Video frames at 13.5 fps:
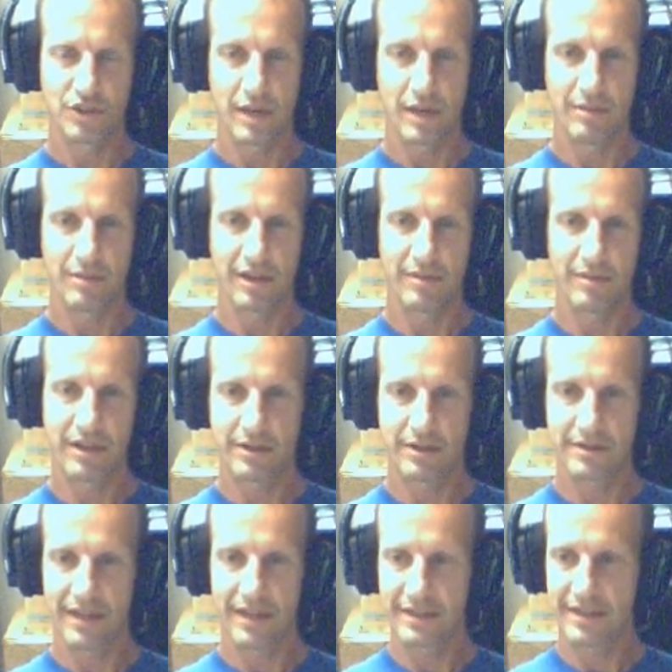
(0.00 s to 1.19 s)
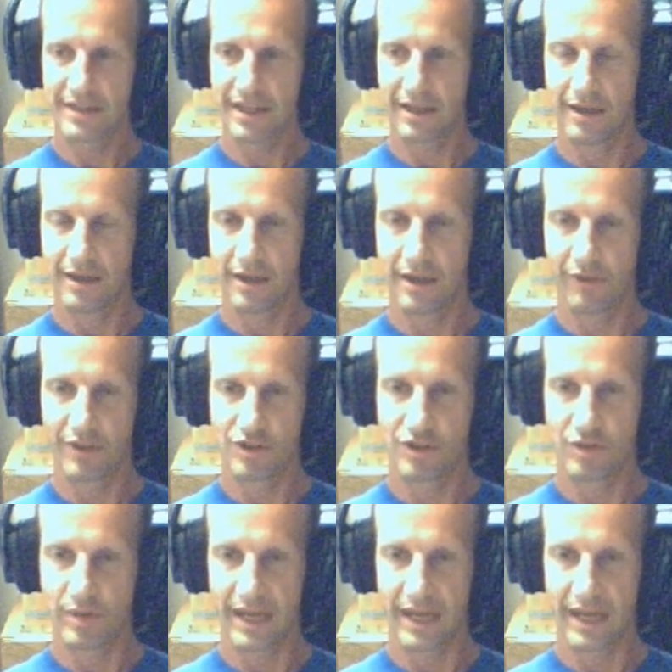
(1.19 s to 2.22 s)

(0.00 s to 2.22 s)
20 millimeters, that's like enough that